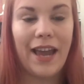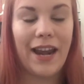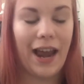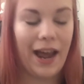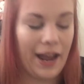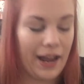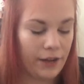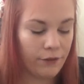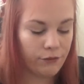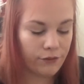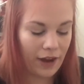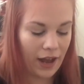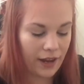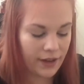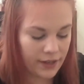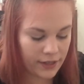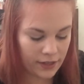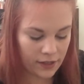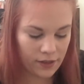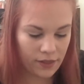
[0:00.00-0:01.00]
and I
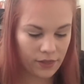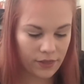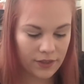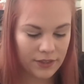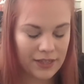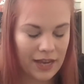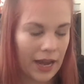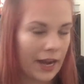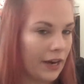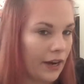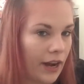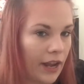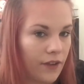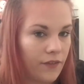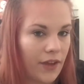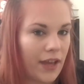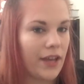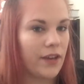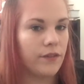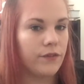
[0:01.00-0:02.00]
read the Diary
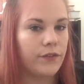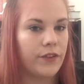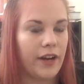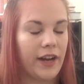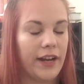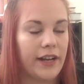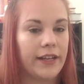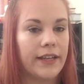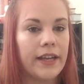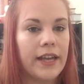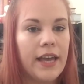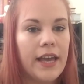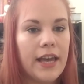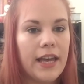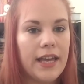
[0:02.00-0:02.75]
of Anne Frank